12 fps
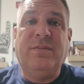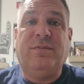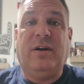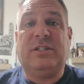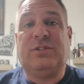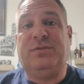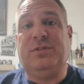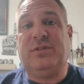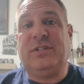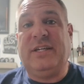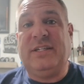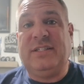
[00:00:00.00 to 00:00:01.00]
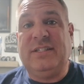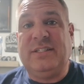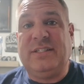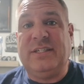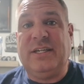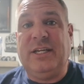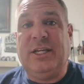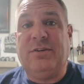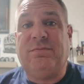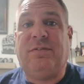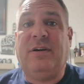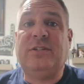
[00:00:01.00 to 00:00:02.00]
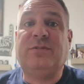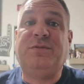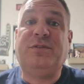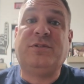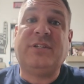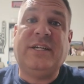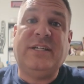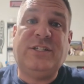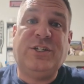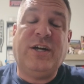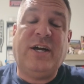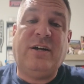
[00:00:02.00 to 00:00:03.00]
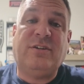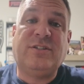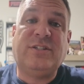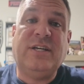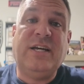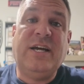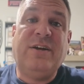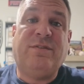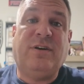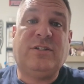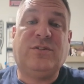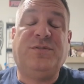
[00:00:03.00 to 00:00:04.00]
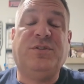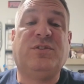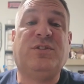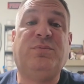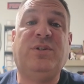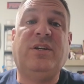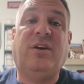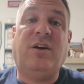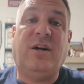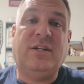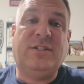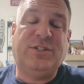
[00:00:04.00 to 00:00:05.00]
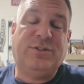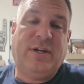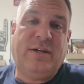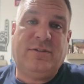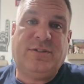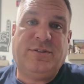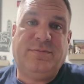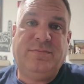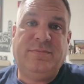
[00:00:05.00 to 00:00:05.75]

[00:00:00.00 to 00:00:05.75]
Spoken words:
Fossil fuels to get it to the city. Fossil fuels to get it house. Fossil fuels to put it onto your house.